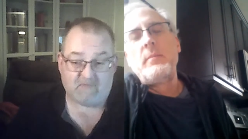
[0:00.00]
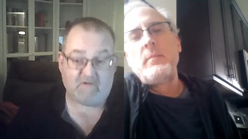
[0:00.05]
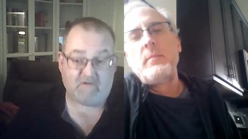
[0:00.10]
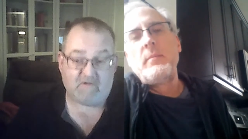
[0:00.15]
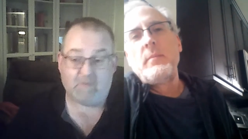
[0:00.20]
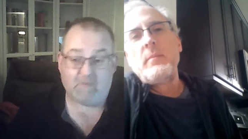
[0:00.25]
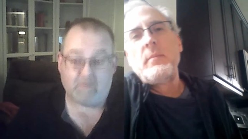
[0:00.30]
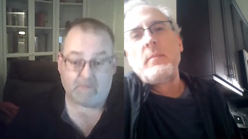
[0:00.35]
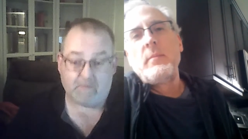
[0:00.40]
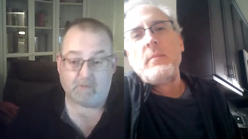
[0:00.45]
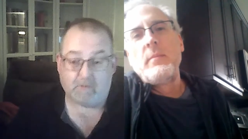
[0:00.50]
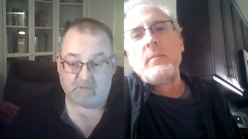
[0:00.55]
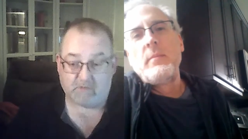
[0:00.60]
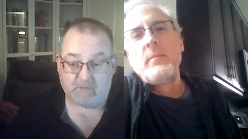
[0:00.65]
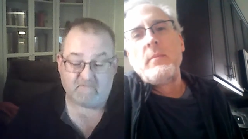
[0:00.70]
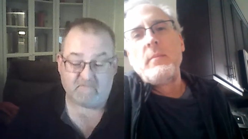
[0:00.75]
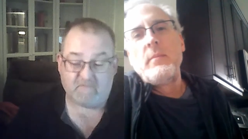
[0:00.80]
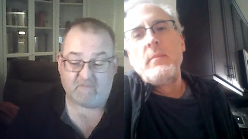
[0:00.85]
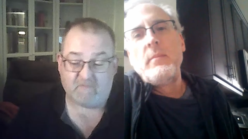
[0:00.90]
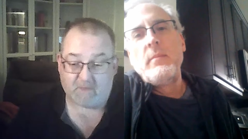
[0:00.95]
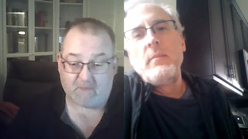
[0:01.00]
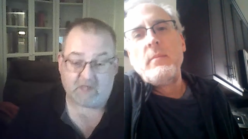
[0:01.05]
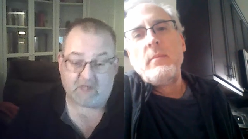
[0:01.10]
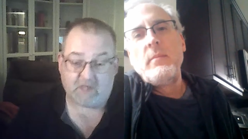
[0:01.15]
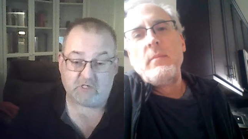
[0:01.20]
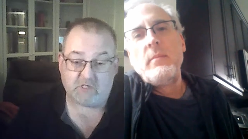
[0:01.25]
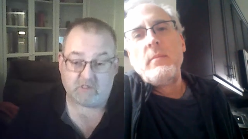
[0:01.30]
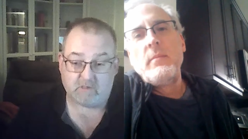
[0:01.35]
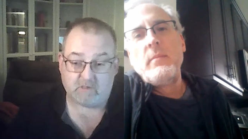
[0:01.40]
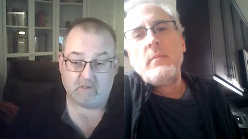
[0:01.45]
Speaker 1: giving people the
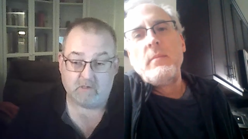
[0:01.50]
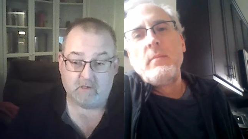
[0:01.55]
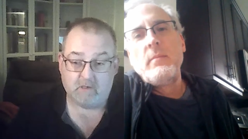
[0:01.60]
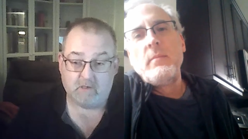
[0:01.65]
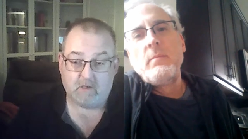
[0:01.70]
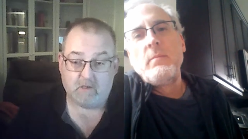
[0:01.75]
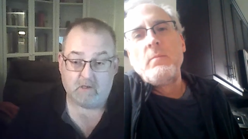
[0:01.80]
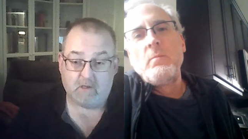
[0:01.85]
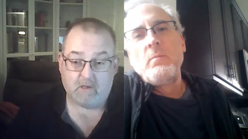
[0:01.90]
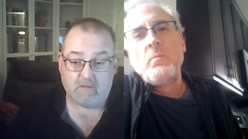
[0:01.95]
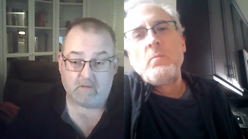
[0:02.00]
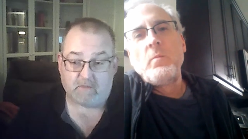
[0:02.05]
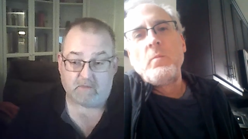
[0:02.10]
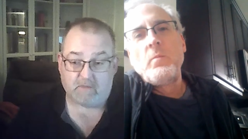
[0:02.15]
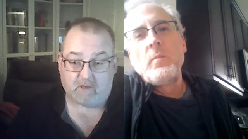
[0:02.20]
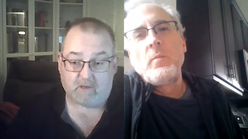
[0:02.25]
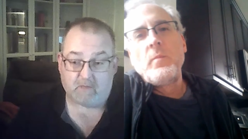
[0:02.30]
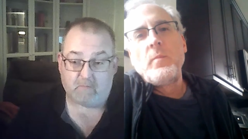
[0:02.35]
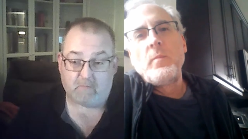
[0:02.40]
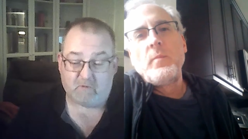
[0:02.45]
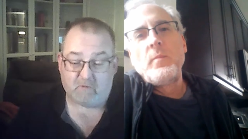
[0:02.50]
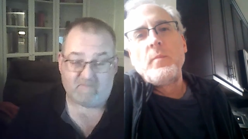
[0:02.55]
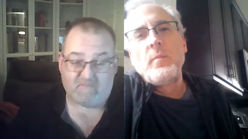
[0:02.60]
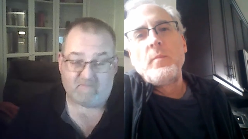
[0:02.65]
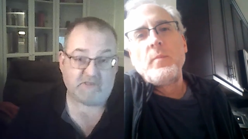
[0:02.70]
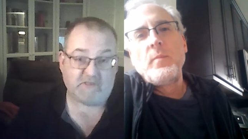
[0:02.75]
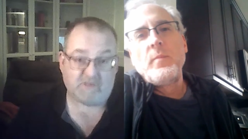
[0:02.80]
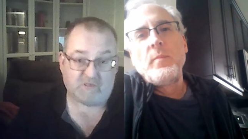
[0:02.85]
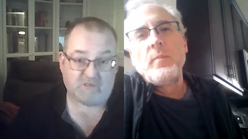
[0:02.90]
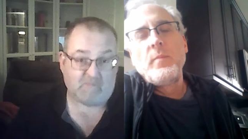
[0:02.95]
information that
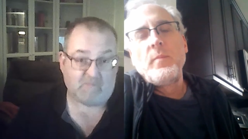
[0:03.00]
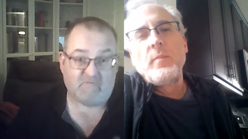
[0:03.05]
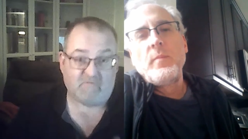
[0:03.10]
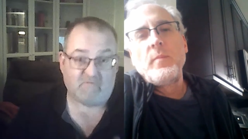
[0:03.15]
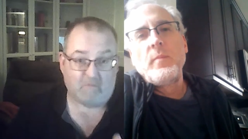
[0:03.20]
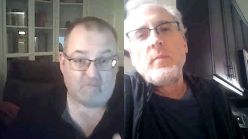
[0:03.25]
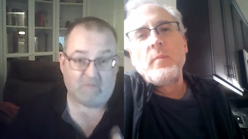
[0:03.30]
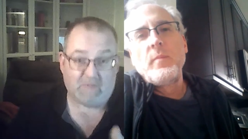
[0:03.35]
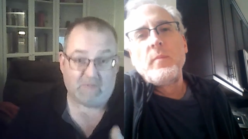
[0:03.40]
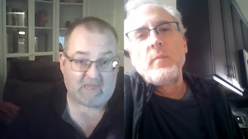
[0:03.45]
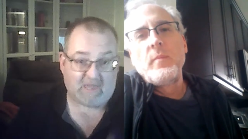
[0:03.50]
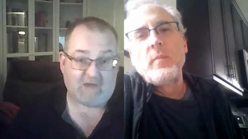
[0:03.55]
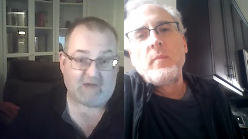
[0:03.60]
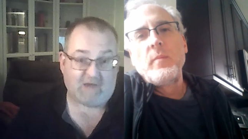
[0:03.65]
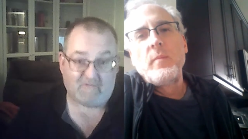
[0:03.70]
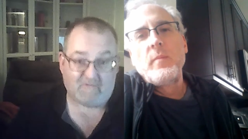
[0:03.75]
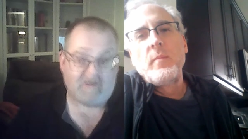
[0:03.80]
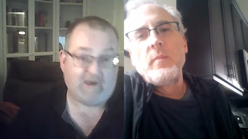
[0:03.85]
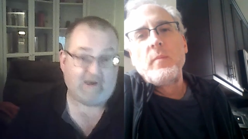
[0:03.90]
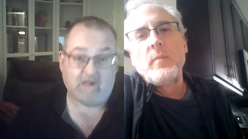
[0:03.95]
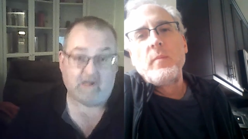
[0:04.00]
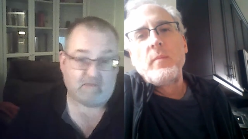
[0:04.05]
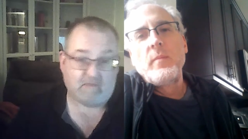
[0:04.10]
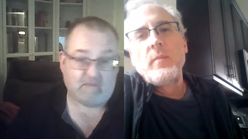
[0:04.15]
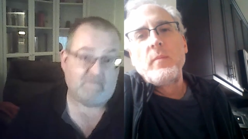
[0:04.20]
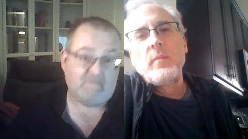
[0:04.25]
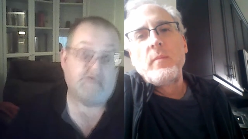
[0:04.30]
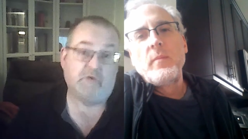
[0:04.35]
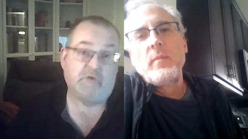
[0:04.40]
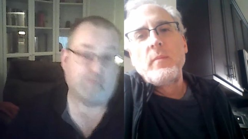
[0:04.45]
prevents them from being afraid in
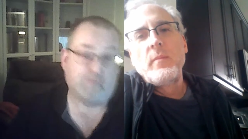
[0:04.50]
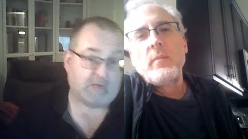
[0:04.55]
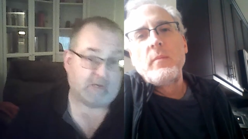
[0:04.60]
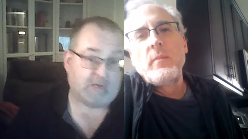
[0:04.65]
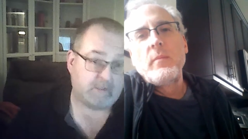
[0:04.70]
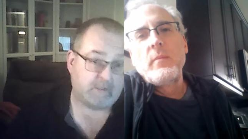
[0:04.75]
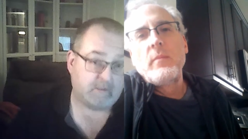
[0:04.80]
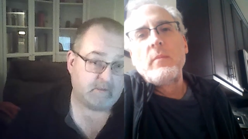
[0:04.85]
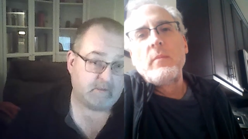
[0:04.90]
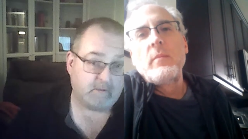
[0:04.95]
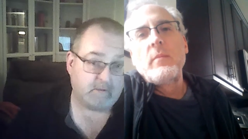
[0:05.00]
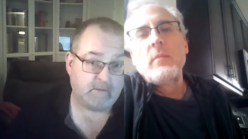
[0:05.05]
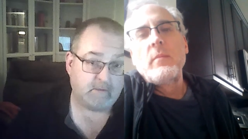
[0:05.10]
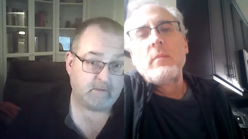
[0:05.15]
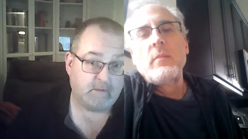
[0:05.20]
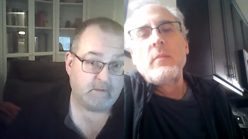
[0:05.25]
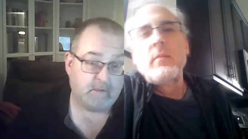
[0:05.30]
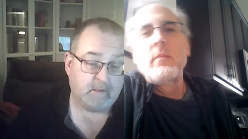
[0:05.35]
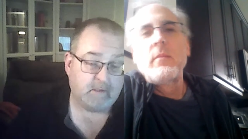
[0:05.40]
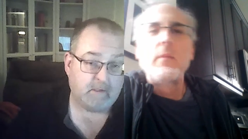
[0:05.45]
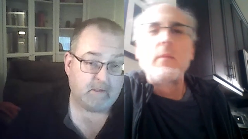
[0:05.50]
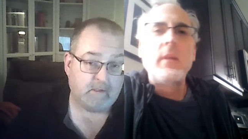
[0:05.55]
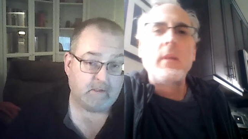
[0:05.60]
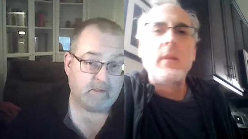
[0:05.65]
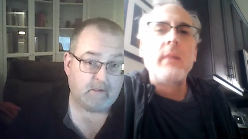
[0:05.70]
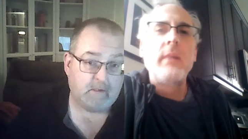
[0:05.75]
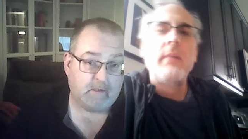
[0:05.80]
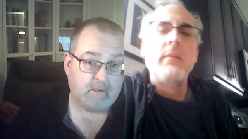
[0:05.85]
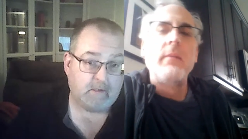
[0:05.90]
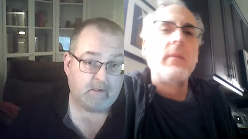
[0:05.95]
the first place.
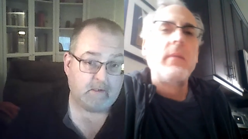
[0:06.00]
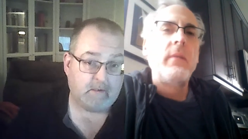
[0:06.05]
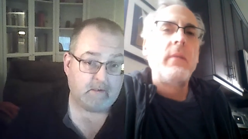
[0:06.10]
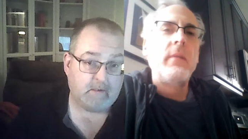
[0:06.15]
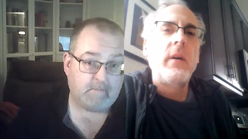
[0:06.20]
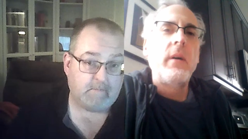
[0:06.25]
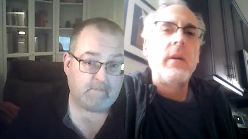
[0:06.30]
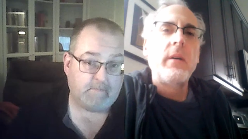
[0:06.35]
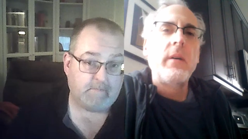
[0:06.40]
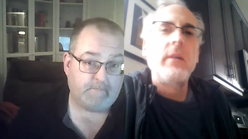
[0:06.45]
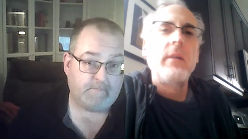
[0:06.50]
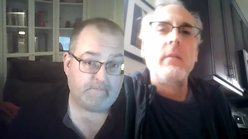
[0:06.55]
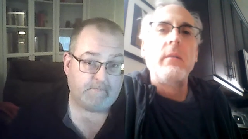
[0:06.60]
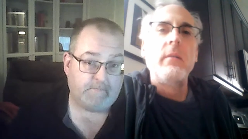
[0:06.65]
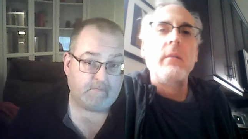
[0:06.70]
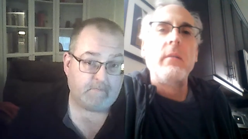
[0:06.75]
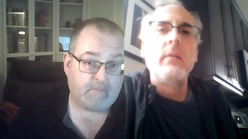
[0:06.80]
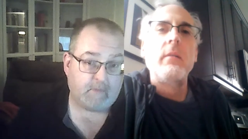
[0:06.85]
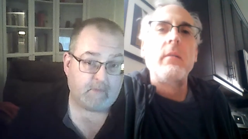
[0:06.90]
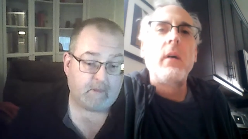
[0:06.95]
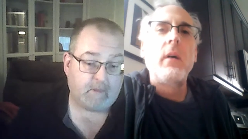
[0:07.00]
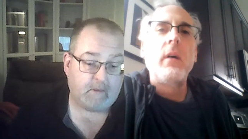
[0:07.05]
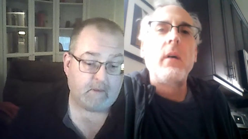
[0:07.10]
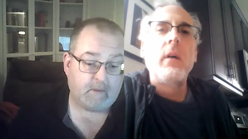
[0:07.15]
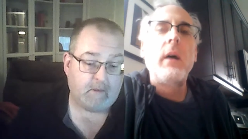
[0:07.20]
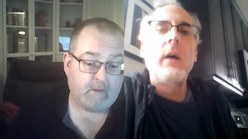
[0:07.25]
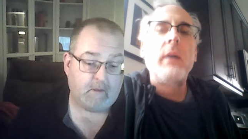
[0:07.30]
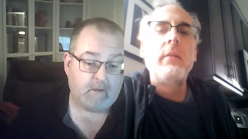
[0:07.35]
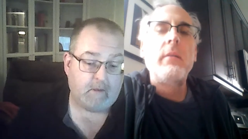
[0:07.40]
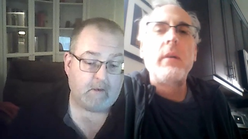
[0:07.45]
Speaker 2: Yeah, very good.
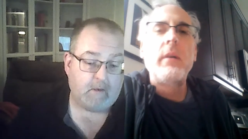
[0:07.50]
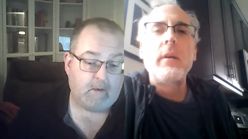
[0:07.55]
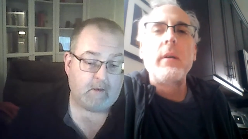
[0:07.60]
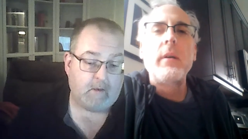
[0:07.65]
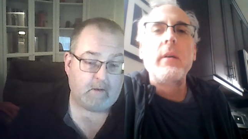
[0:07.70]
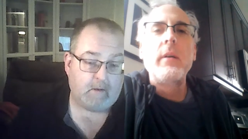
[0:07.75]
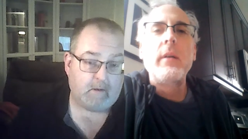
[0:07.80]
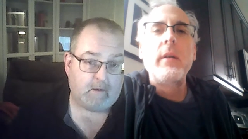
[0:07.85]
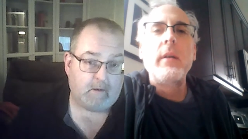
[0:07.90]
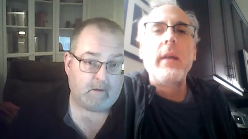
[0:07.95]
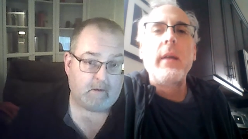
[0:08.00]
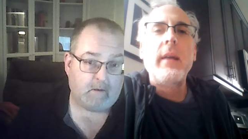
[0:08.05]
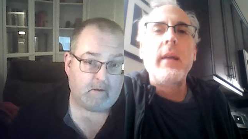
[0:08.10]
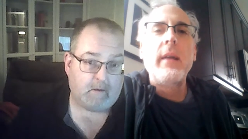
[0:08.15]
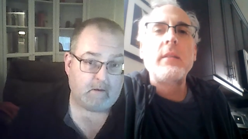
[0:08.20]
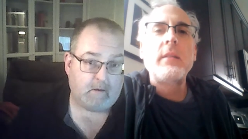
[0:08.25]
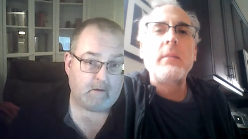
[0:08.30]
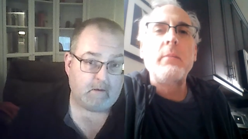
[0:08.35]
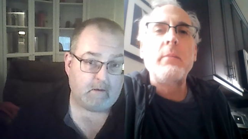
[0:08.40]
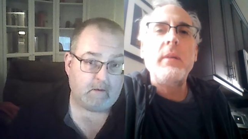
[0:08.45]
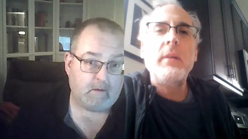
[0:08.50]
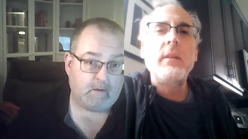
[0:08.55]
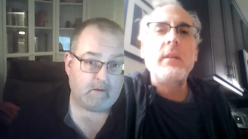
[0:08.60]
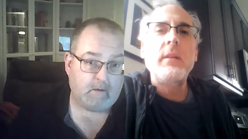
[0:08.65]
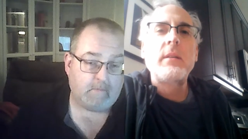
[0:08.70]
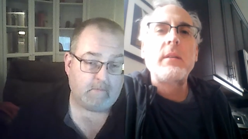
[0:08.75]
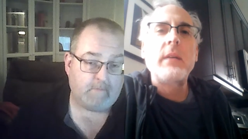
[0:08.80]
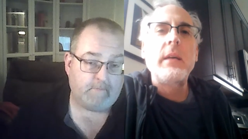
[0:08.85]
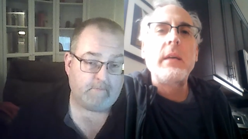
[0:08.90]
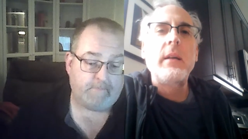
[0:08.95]
I, very good. Yeah, that's a
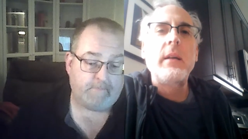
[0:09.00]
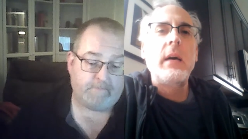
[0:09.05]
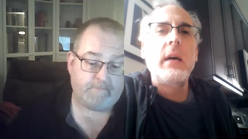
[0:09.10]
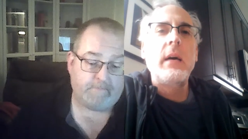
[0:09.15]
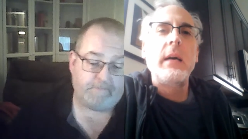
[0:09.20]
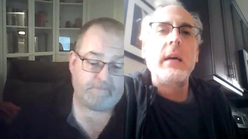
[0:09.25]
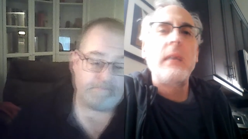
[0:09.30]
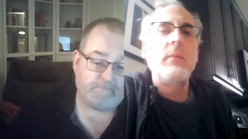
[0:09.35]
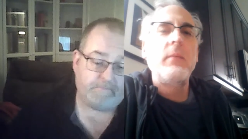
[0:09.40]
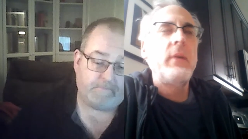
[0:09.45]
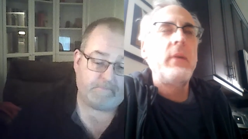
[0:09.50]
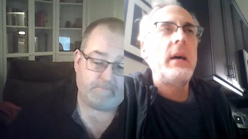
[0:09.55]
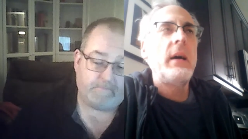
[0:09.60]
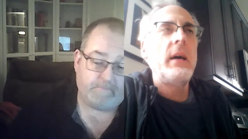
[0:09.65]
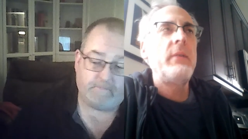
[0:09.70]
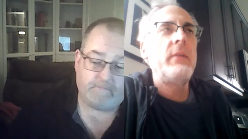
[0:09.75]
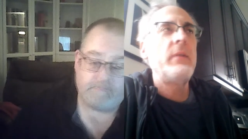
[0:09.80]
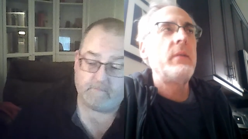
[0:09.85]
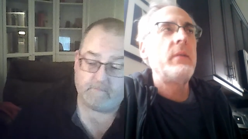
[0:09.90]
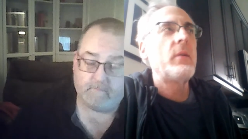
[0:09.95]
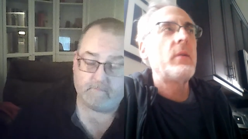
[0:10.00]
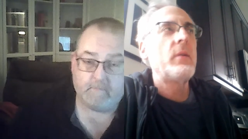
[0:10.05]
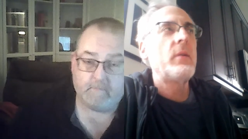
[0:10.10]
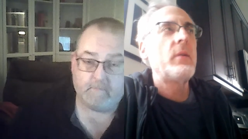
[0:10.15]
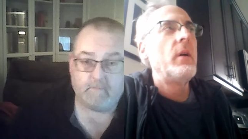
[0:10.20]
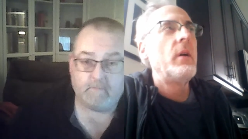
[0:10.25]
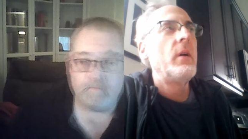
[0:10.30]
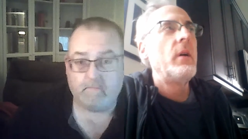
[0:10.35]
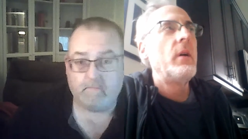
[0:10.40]
piece that I haven't.